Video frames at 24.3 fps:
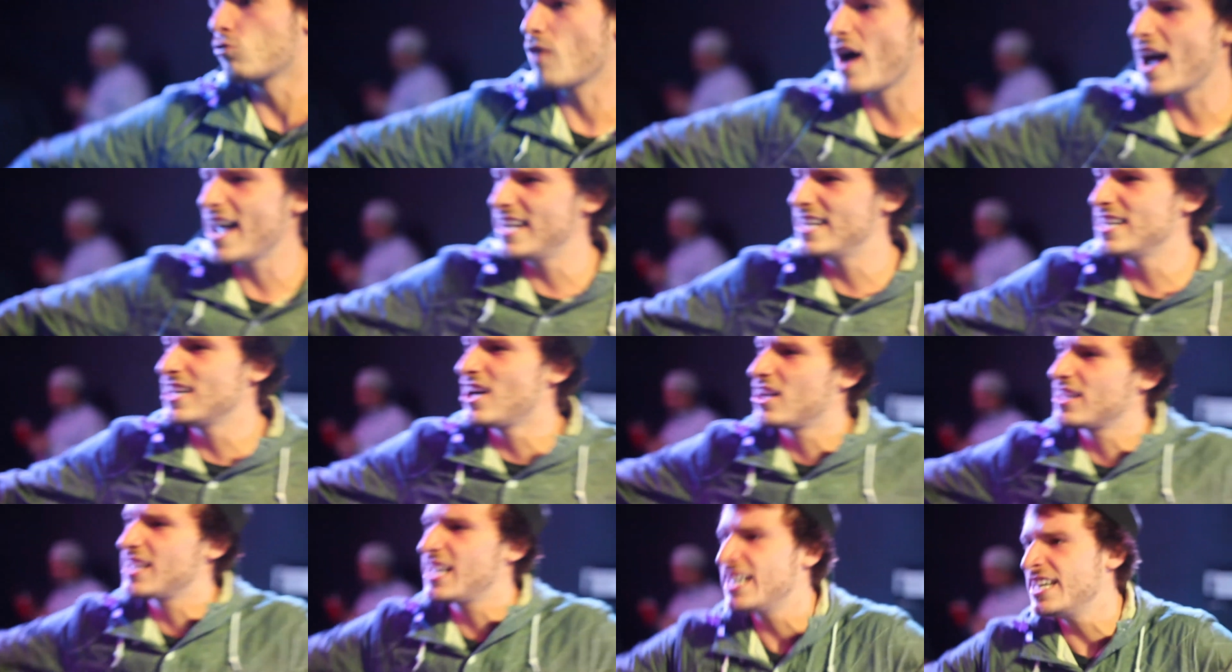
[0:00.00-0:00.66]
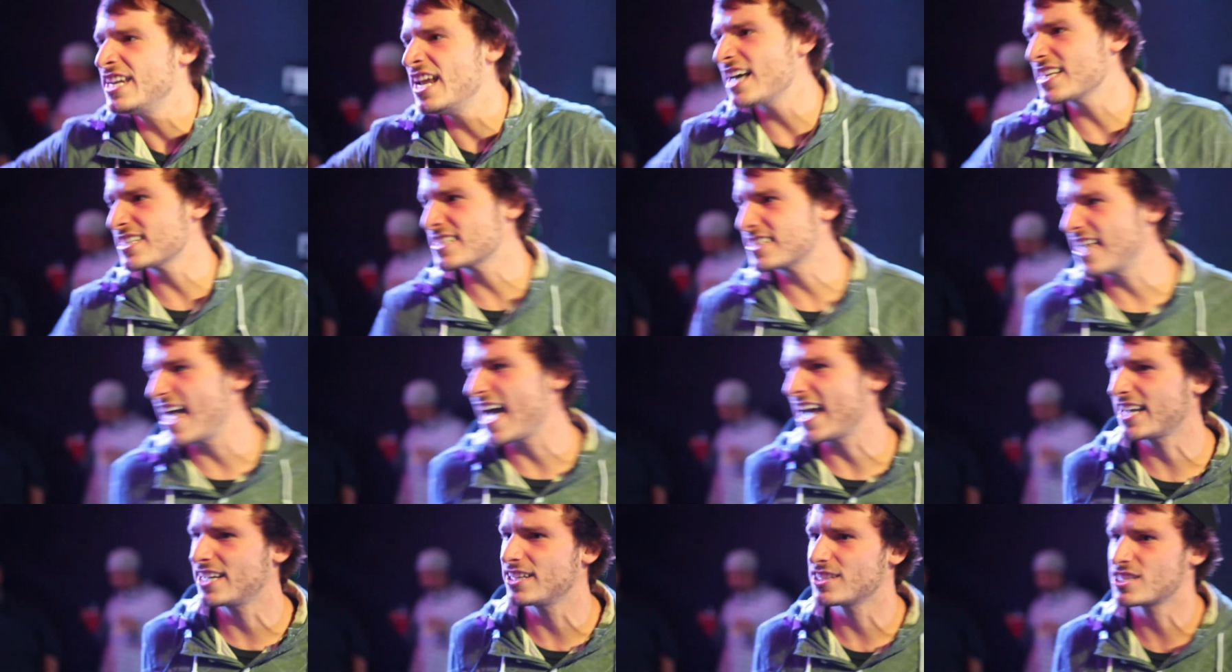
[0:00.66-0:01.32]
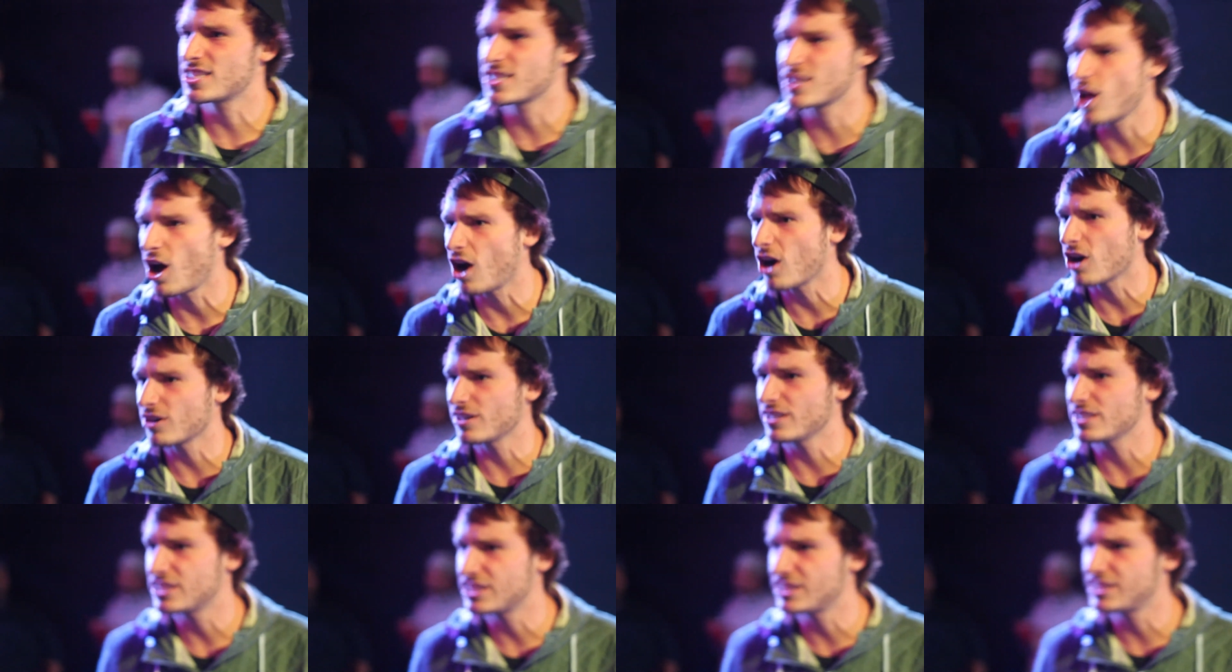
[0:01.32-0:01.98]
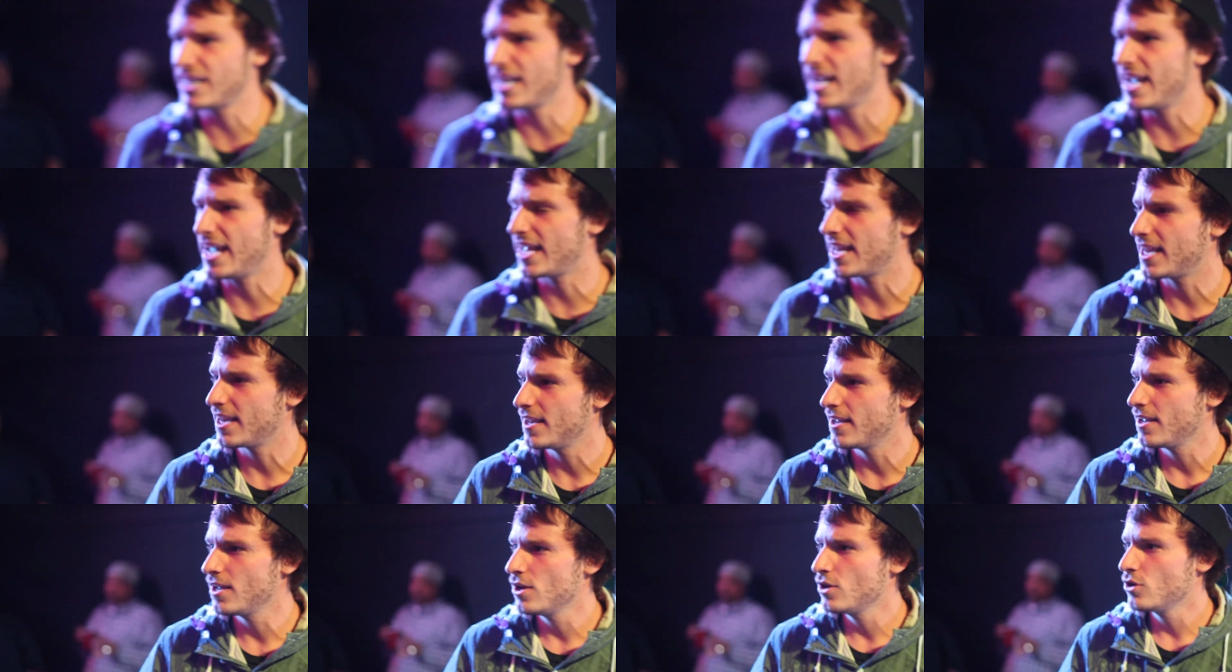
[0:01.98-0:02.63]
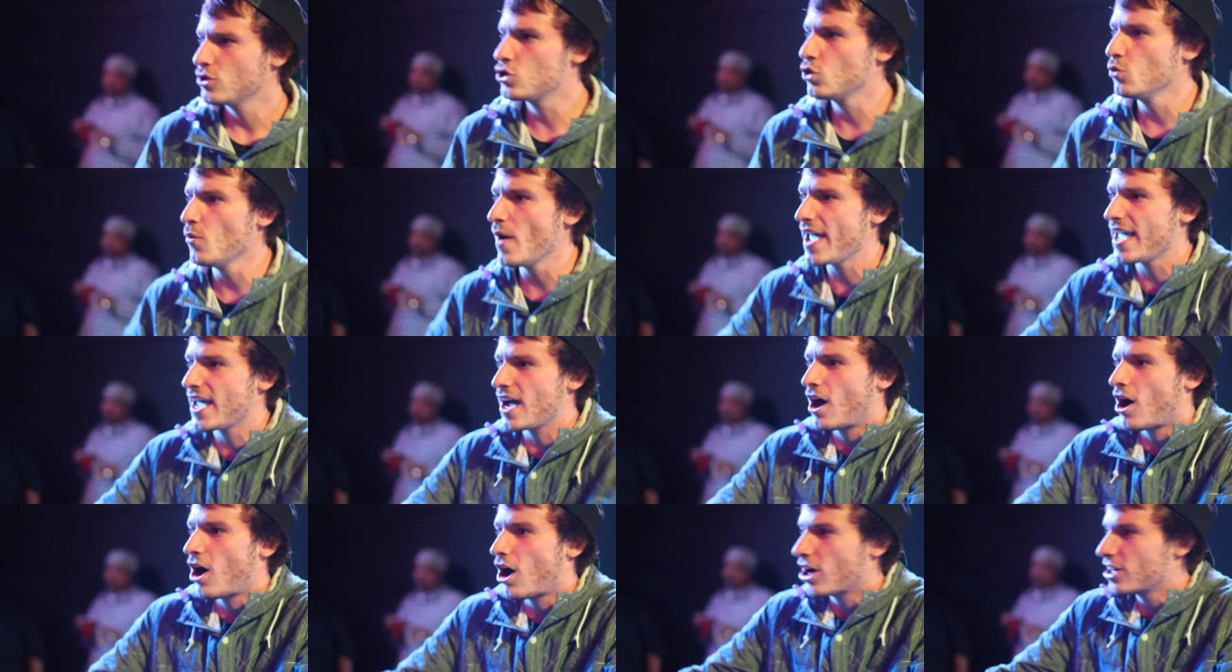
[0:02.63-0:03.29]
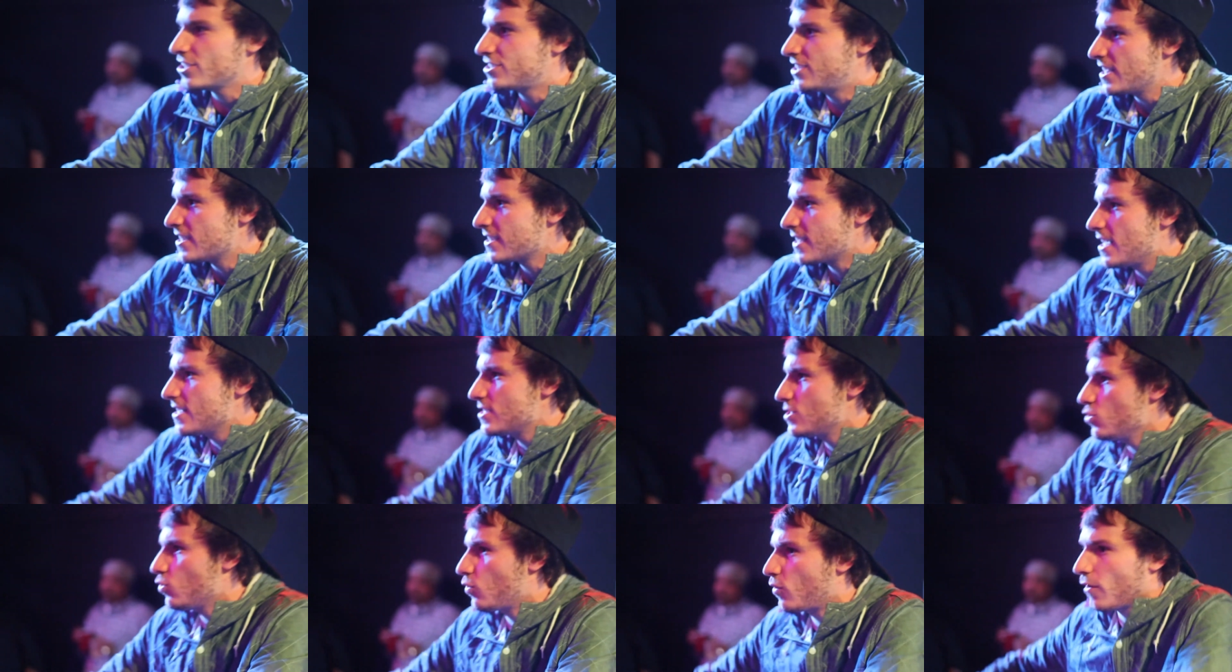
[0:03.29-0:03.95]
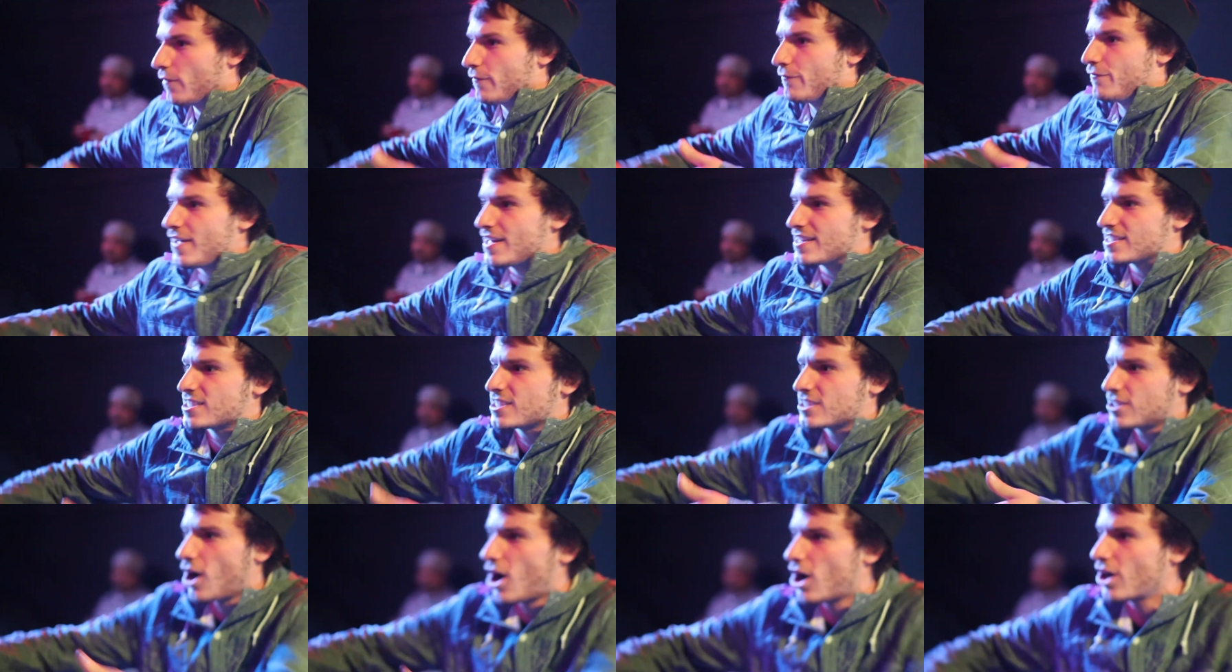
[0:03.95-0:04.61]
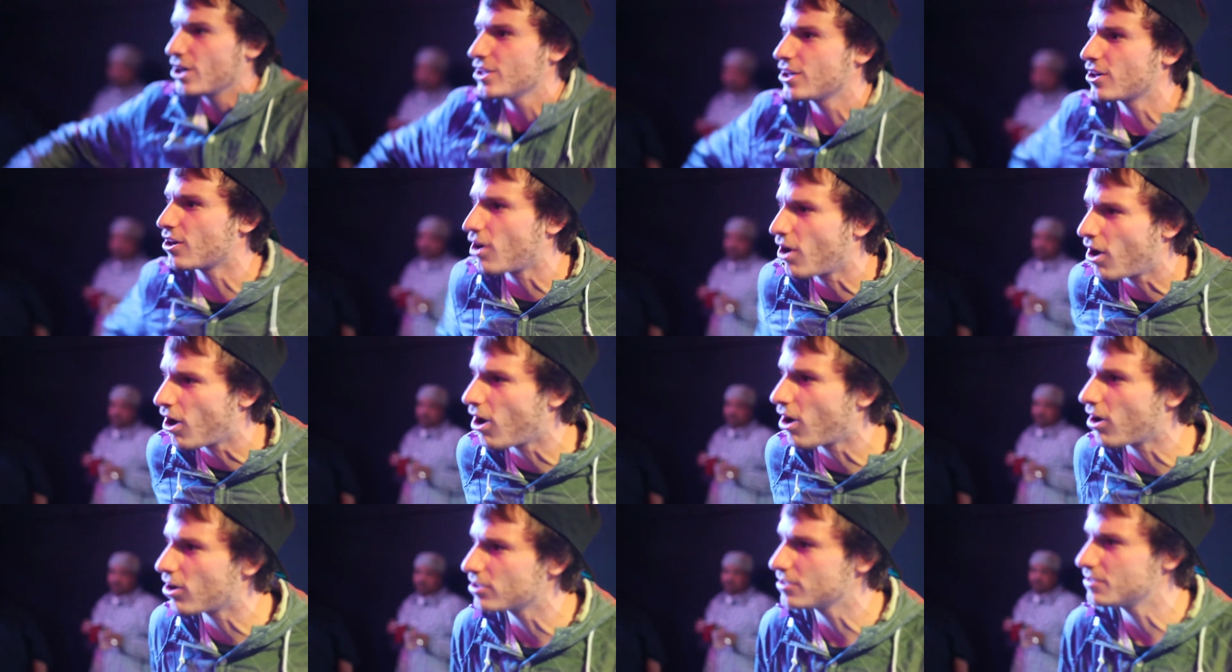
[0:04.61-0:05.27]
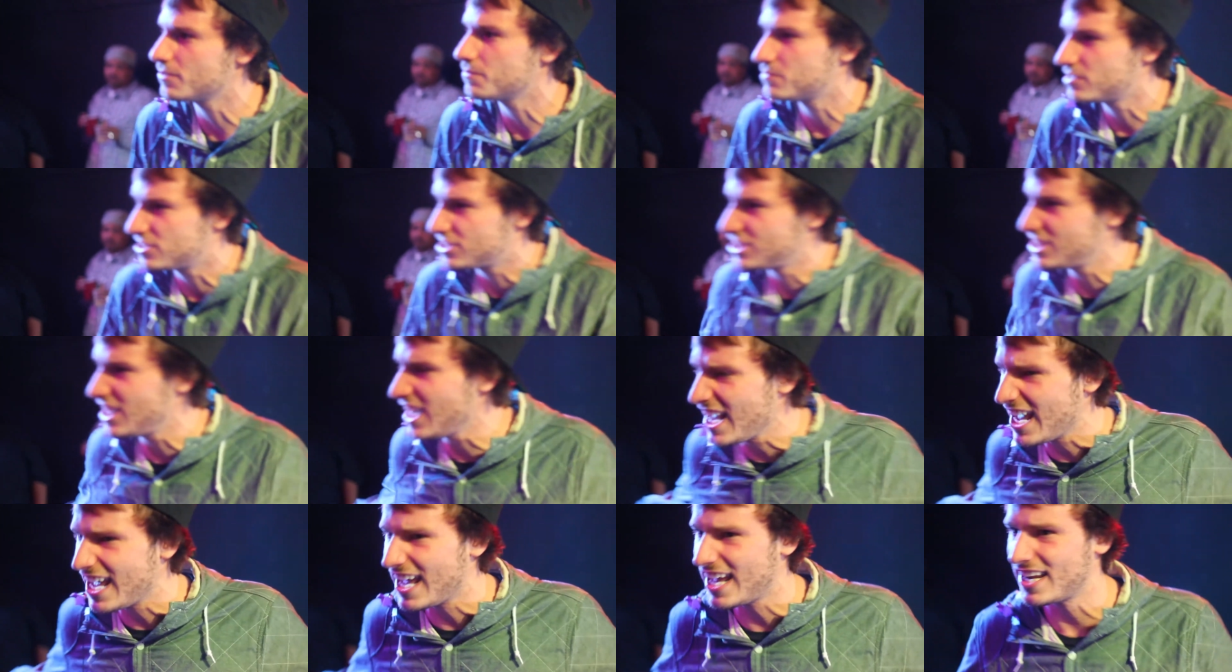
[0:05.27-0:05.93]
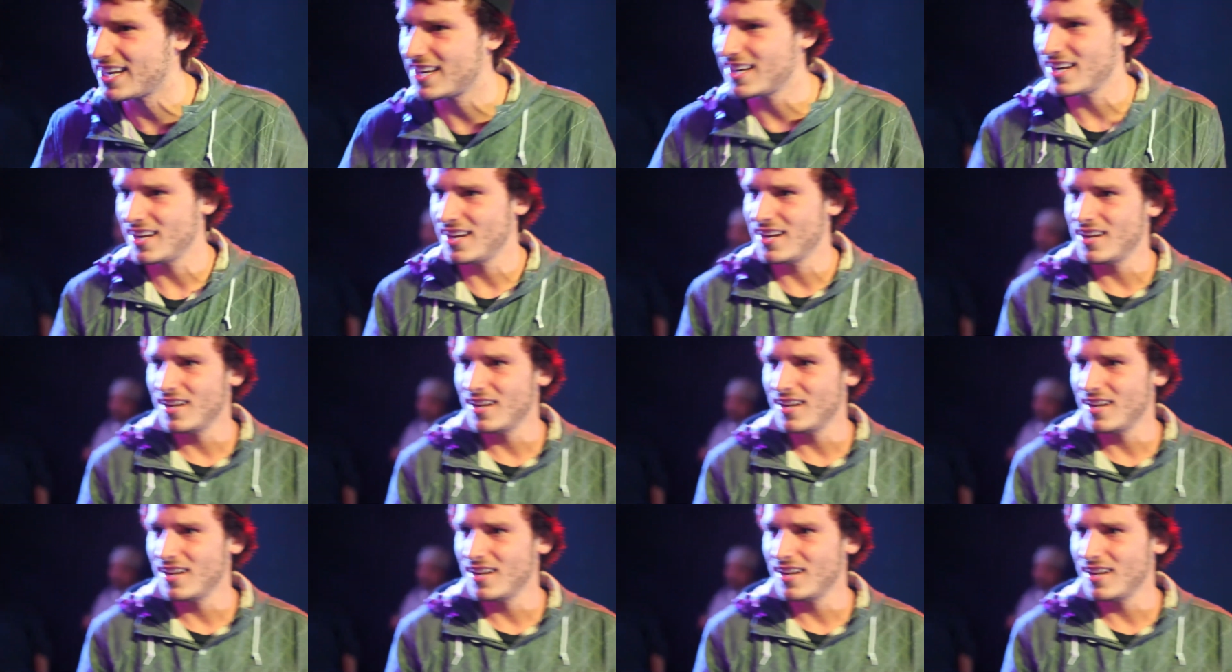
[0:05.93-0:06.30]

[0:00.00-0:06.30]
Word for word: riding on the nutsack of star and shit. You ain't hard just because you convince Star you're hard shit.